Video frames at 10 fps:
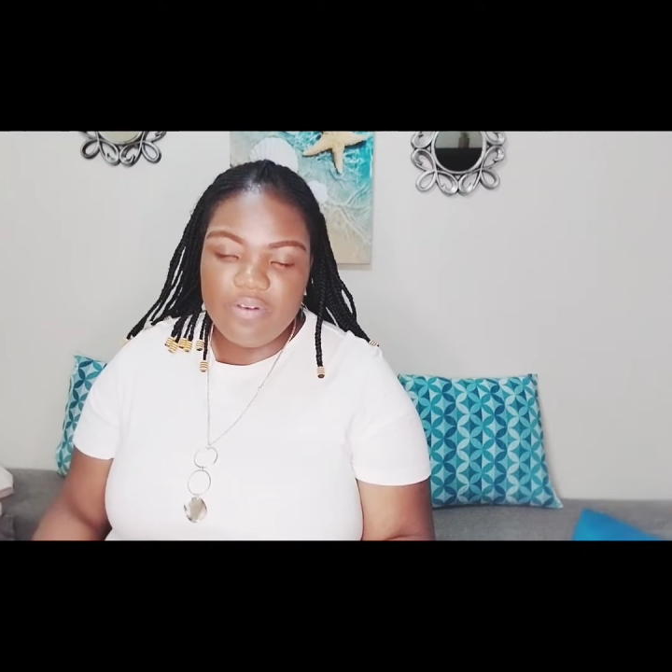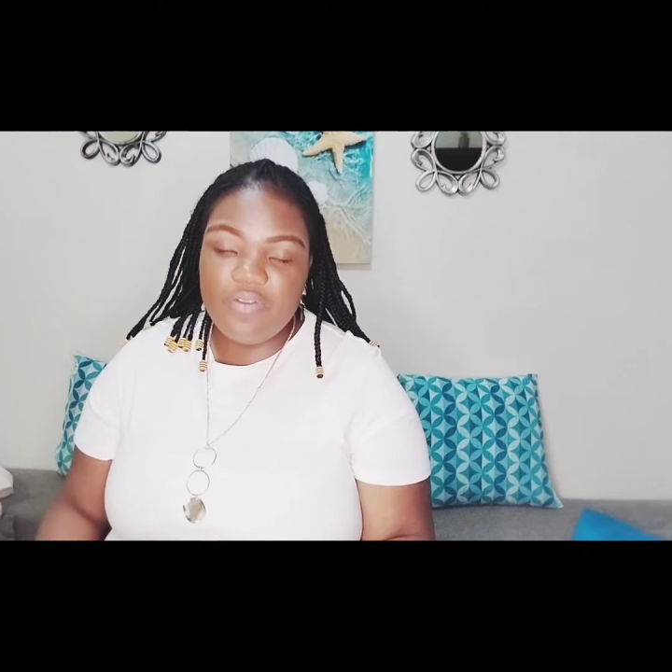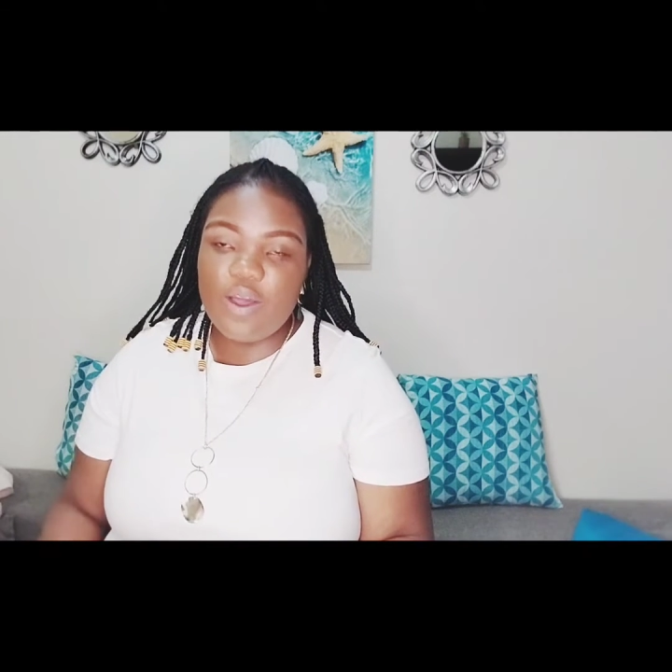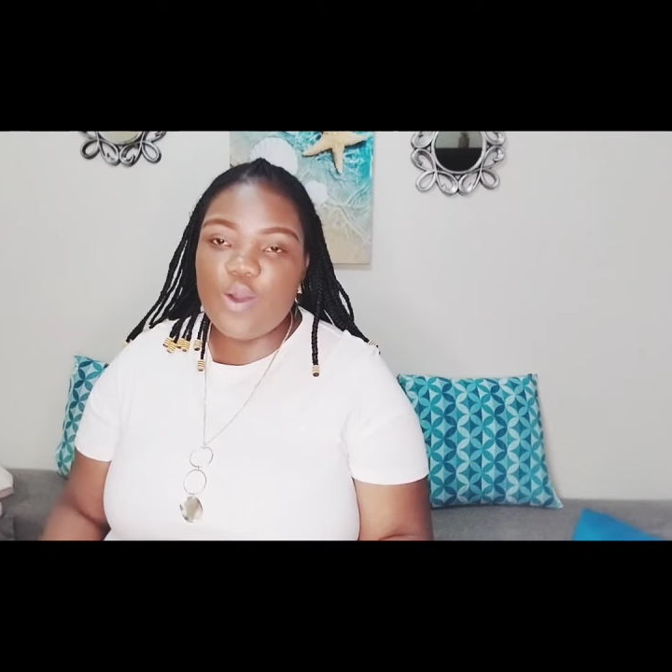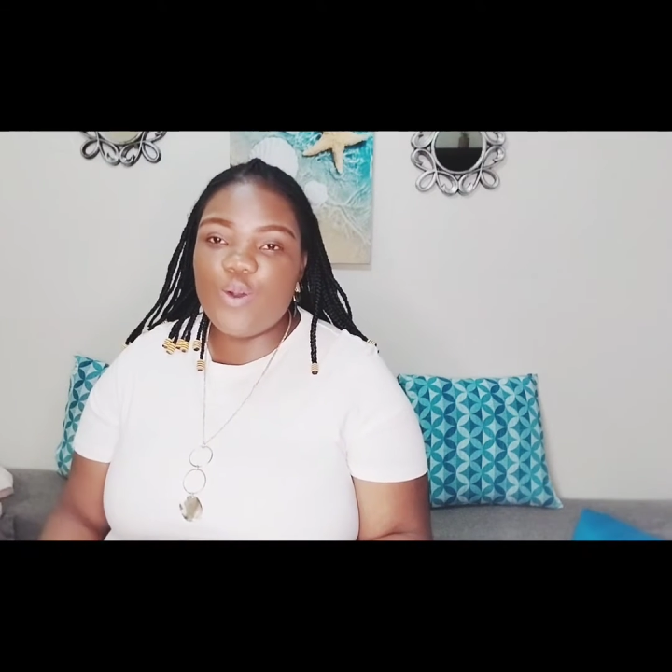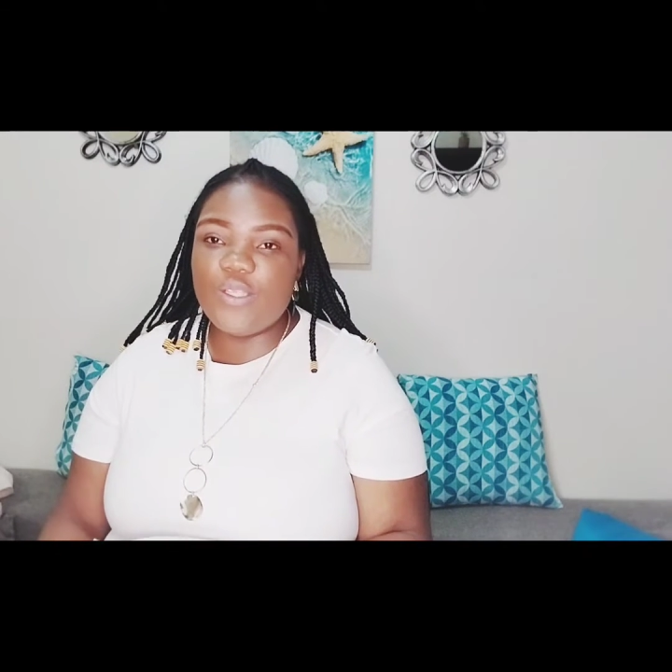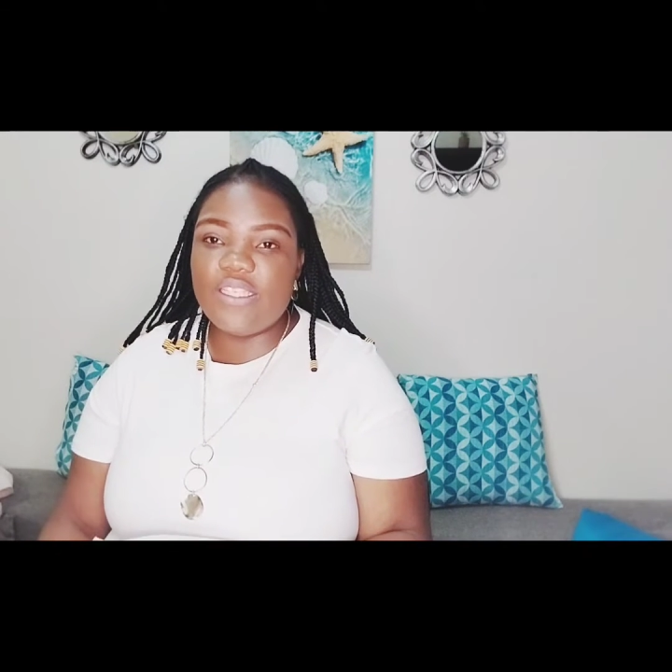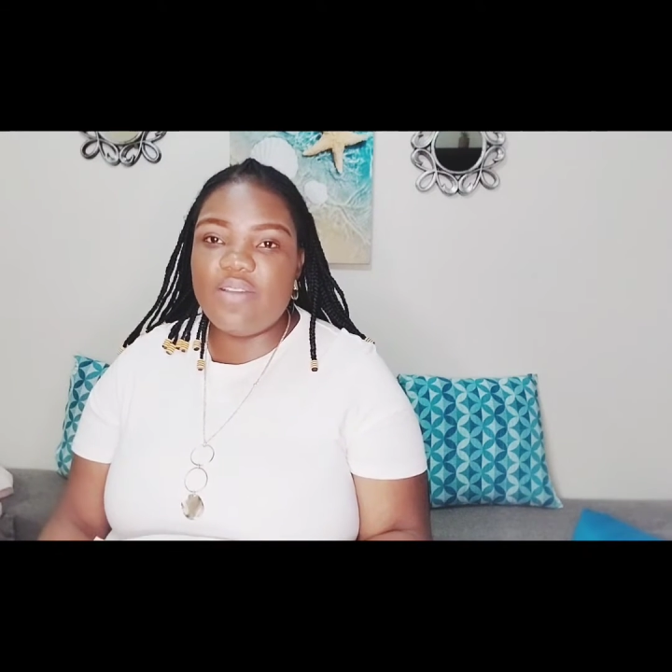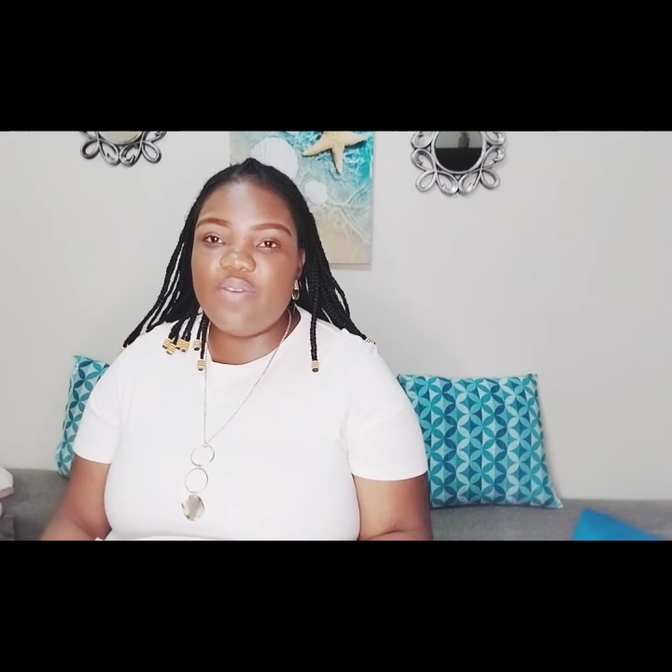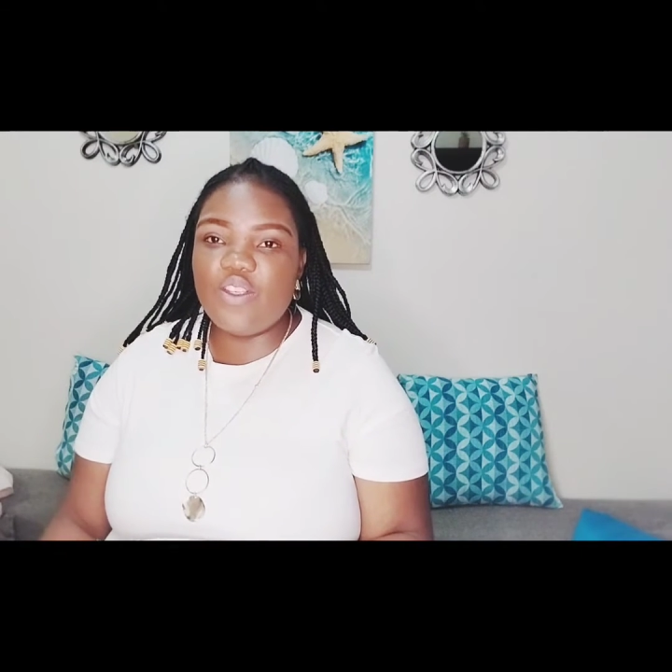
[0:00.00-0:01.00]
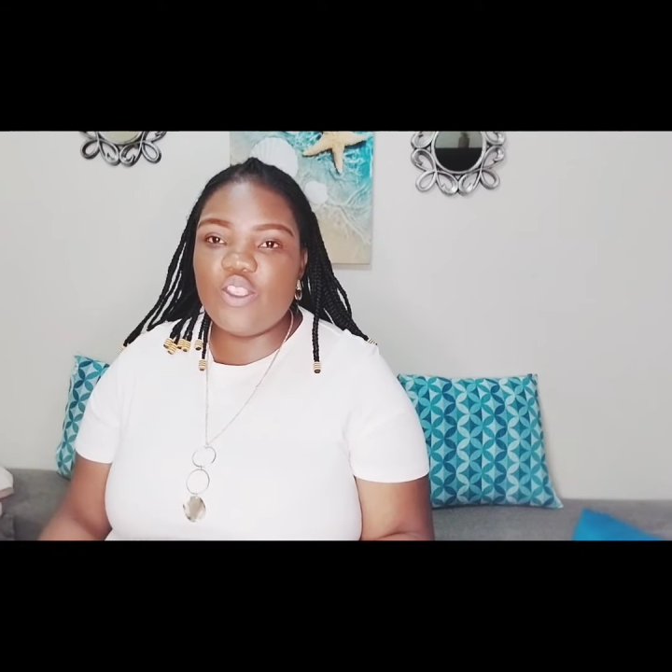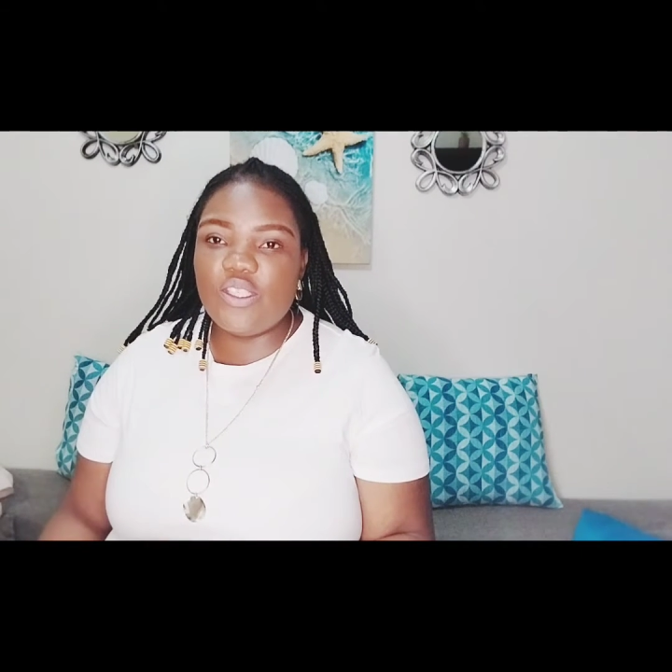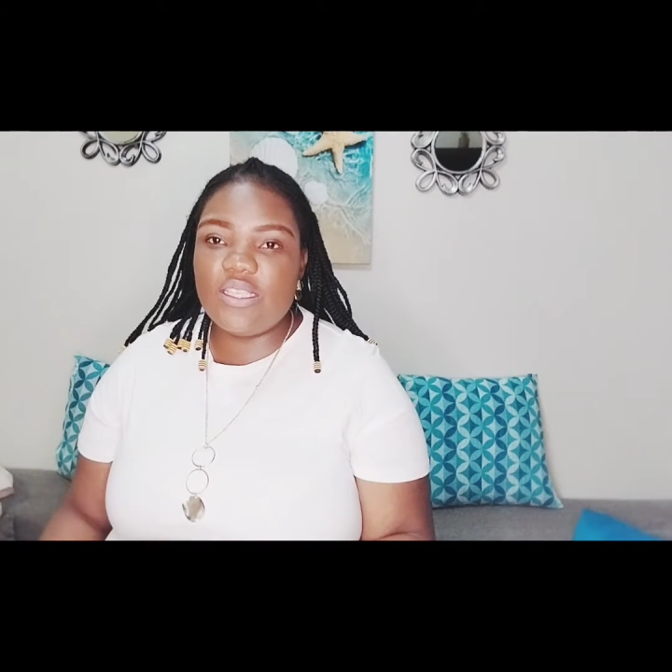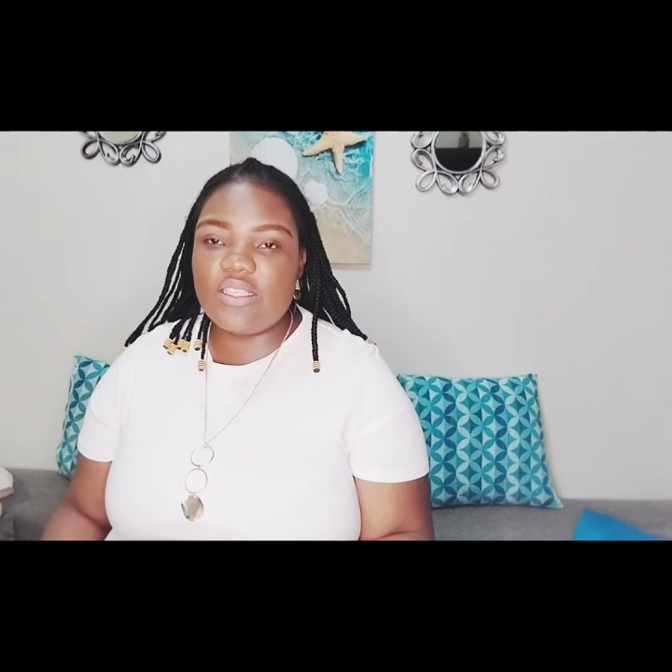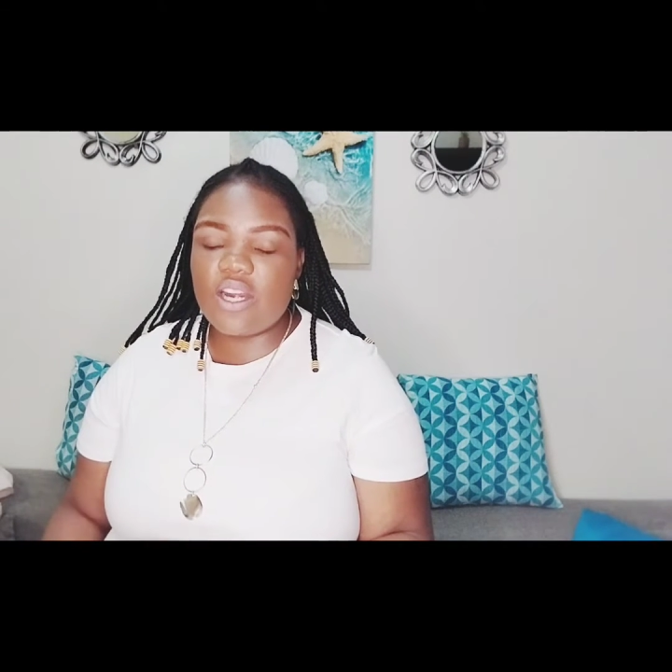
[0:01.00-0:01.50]
of our Lord Savior
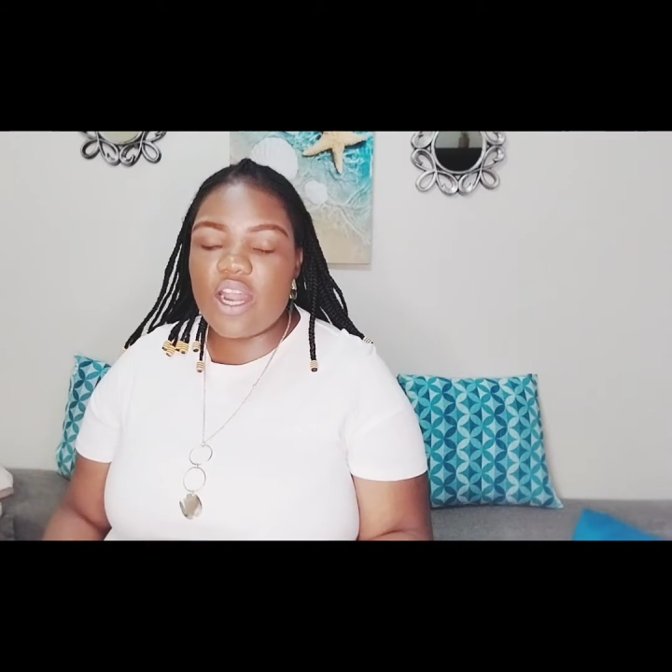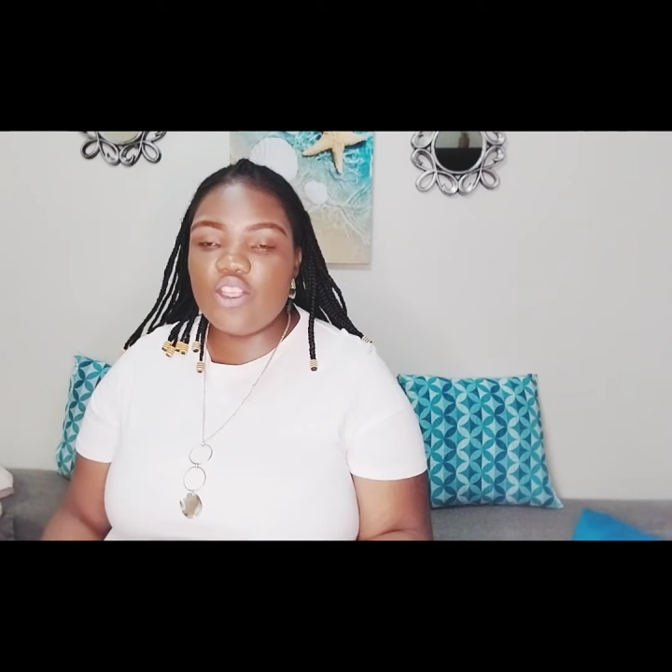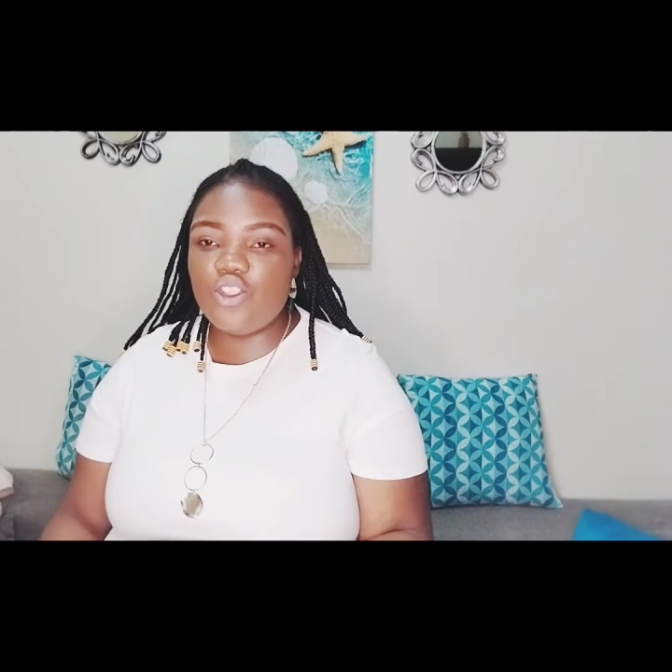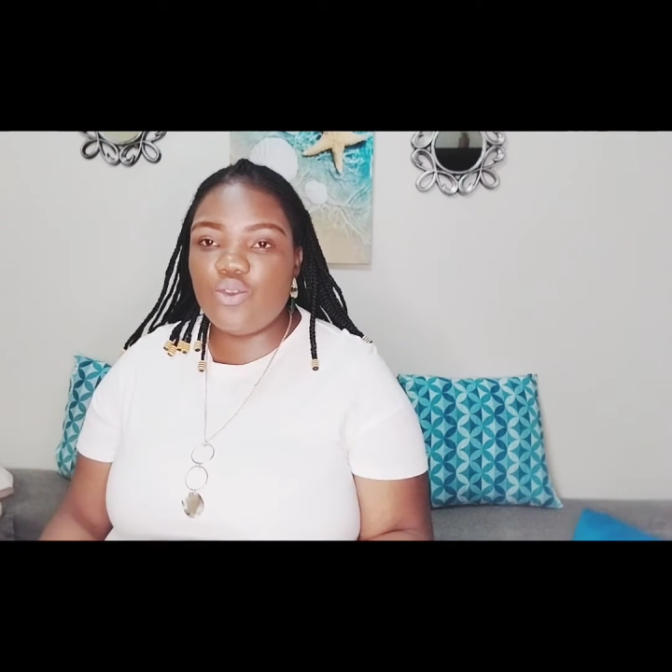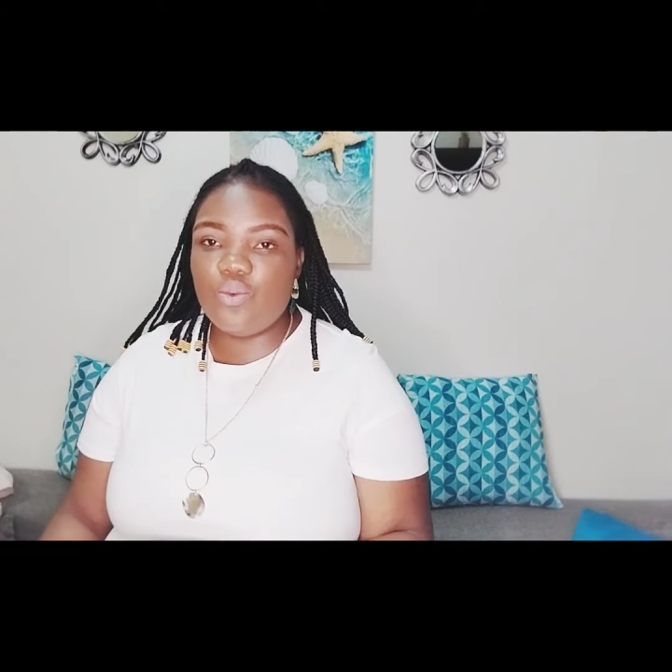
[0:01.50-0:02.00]
Jesus Christ.